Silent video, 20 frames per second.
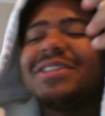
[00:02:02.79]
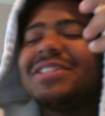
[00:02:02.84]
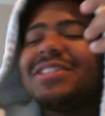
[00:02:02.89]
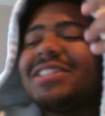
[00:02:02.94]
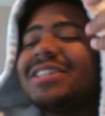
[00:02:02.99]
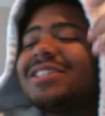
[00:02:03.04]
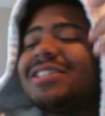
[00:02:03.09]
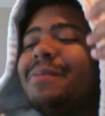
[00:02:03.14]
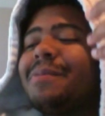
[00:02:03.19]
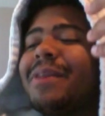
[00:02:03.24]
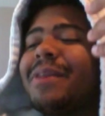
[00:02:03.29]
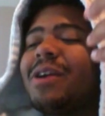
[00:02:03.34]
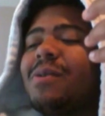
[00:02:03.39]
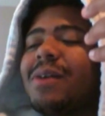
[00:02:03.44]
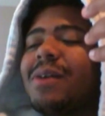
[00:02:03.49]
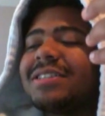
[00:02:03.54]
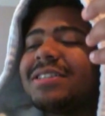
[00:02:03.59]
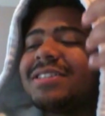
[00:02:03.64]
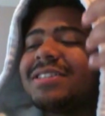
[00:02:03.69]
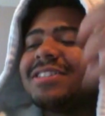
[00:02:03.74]
still so many
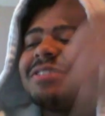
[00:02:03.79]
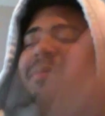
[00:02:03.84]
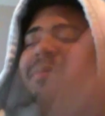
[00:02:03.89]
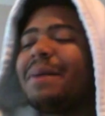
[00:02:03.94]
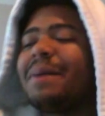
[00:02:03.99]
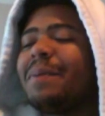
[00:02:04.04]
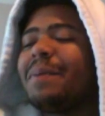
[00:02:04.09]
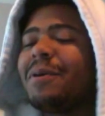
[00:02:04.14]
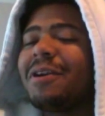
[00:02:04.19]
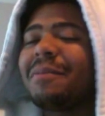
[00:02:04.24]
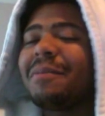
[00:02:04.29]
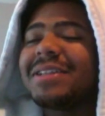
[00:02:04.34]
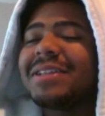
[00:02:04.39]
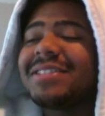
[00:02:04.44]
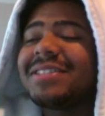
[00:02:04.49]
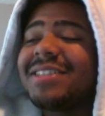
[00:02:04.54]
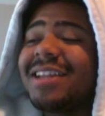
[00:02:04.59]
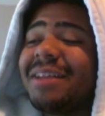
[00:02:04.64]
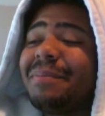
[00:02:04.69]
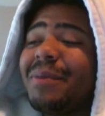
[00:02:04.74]
questions about Pokemon
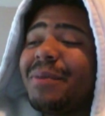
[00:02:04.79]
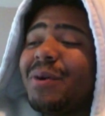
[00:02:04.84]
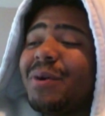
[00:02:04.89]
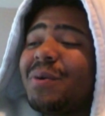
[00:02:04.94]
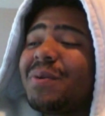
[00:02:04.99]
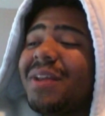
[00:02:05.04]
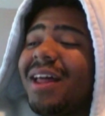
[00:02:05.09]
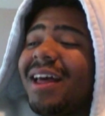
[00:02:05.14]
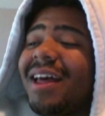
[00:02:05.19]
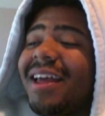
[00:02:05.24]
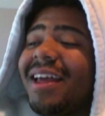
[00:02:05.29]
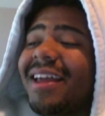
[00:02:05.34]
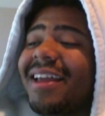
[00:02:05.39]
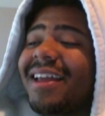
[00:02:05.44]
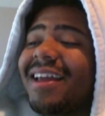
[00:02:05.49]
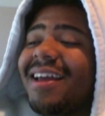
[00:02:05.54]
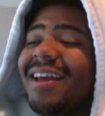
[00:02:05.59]
Sun and Moon. Like,